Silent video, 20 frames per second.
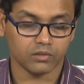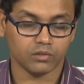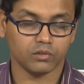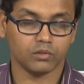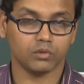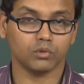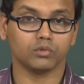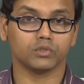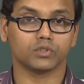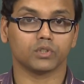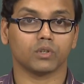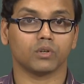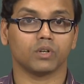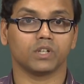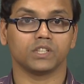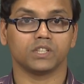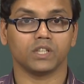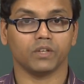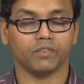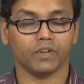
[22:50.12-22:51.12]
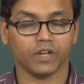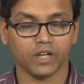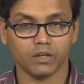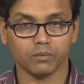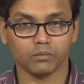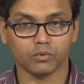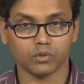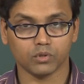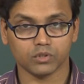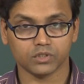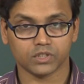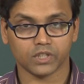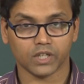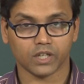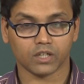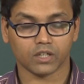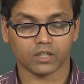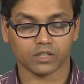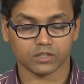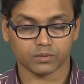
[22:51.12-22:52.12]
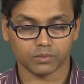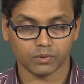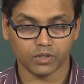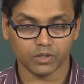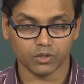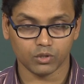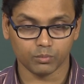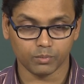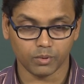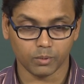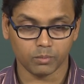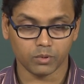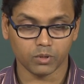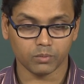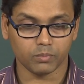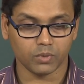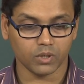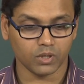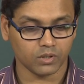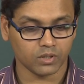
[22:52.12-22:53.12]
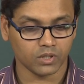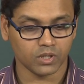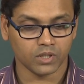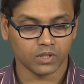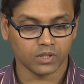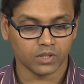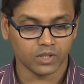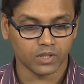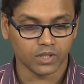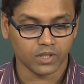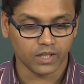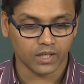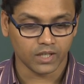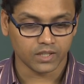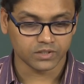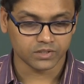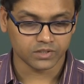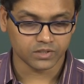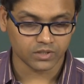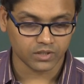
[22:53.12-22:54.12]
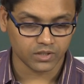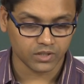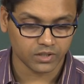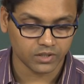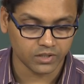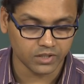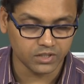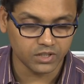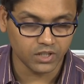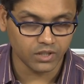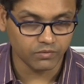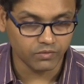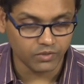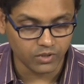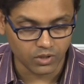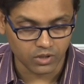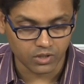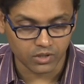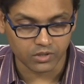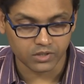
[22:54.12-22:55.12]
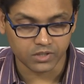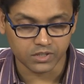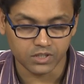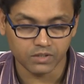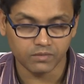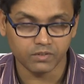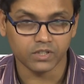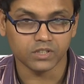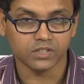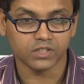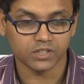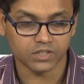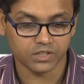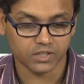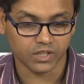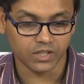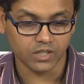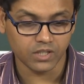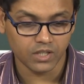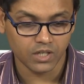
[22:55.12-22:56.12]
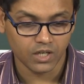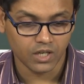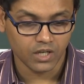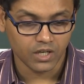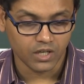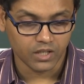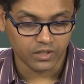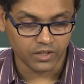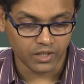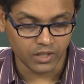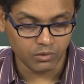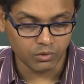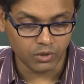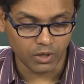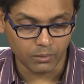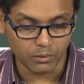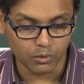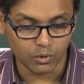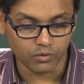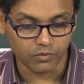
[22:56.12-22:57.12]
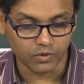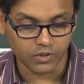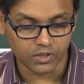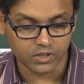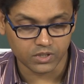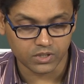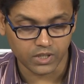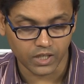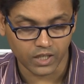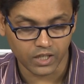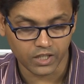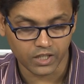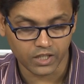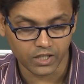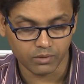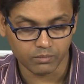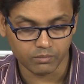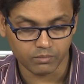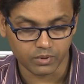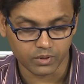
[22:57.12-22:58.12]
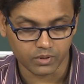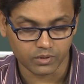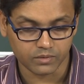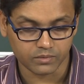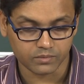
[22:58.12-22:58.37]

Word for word: dose or what is the effective dose that corresponding group of people has uh, received or receiving since then, then we have to go for this collective